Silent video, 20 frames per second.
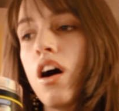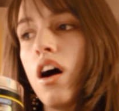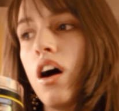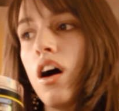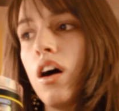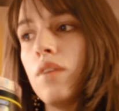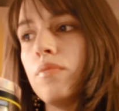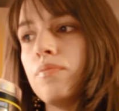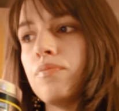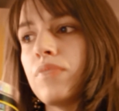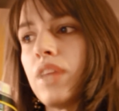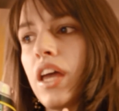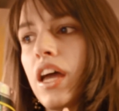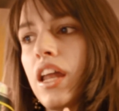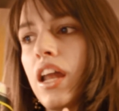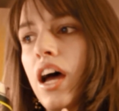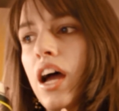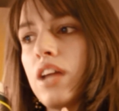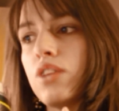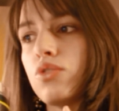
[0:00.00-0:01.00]

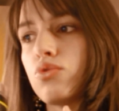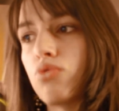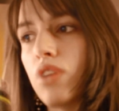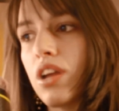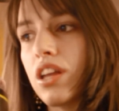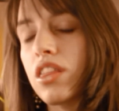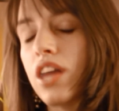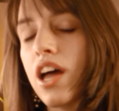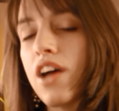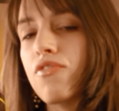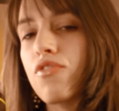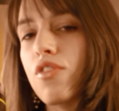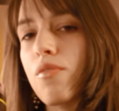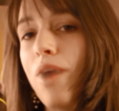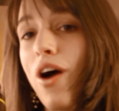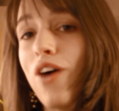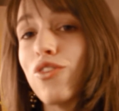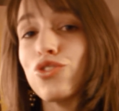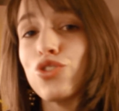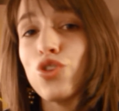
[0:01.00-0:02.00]
And I drank that for
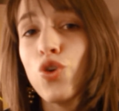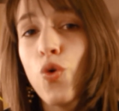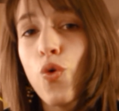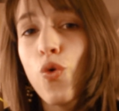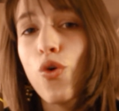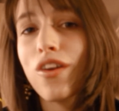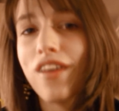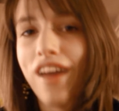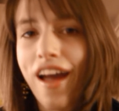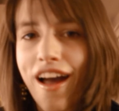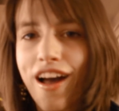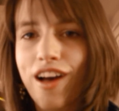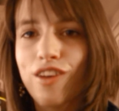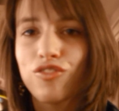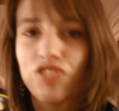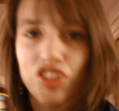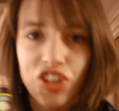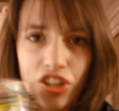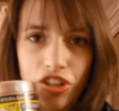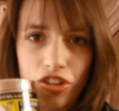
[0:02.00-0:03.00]
about
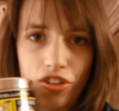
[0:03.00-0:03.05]
2.5